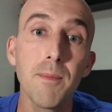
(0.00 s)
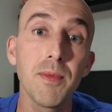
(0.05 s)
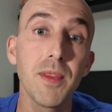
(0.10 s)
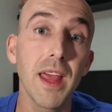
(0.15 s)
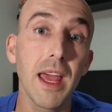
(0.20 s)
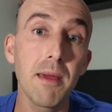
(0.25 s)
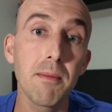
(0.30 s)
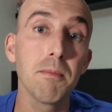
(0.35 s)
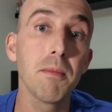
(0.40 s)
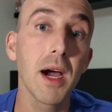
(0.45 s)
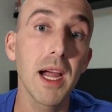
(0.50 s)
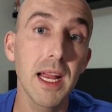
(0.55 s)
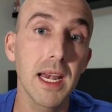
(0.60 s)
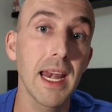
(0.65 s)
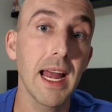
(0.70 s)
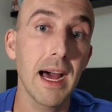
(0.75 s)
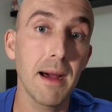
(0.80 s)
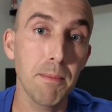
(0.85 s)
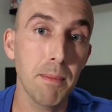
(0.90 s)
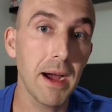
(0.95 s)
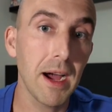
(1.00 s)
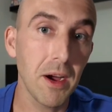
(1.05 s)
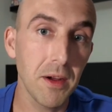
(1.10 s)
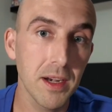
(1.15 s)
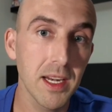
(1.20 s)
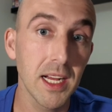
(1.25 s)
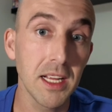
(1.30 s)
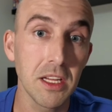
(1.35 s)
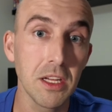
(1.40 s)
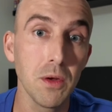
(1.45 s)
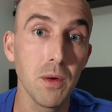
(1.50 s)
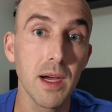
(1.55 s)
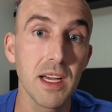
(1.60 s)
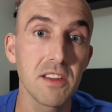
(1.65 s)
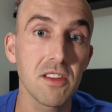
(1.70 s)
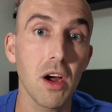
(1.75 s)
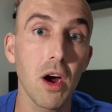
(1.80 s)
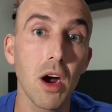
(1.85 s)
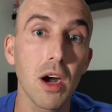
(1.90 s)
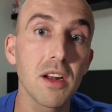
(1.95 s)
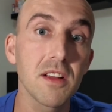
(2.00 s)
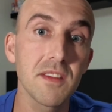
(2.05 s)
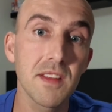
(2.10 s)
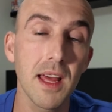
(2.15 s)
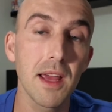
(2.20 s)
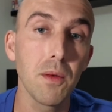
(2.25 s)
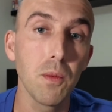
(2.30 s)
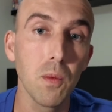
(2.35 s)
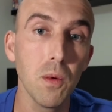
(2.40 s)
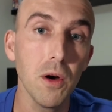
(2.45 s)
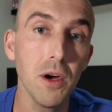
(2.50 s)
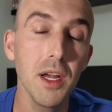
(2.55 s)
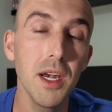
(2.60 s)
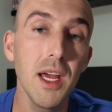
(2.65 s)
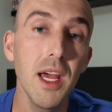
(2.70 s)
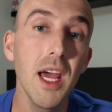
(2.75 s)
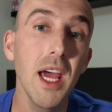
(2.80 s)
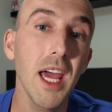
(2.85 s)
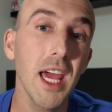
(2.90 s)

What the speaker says: They might not pound on you as hard as they would